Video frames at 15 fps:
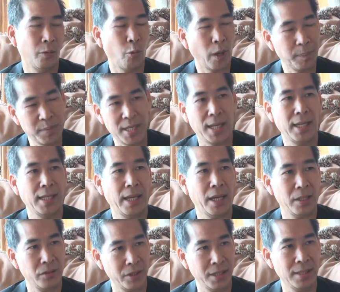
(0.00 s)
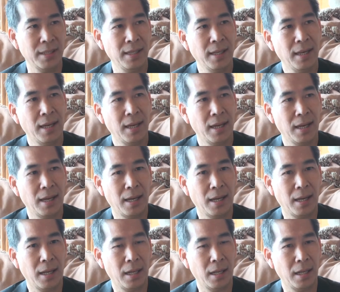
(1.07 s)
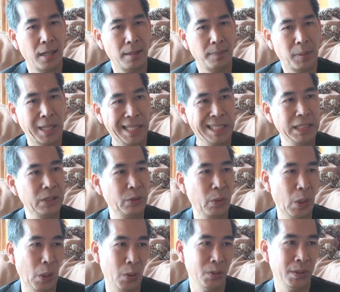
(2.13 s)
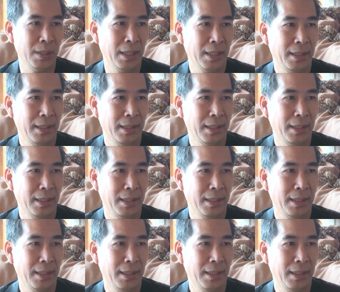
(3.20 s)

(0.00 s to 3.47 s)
website address, a place to host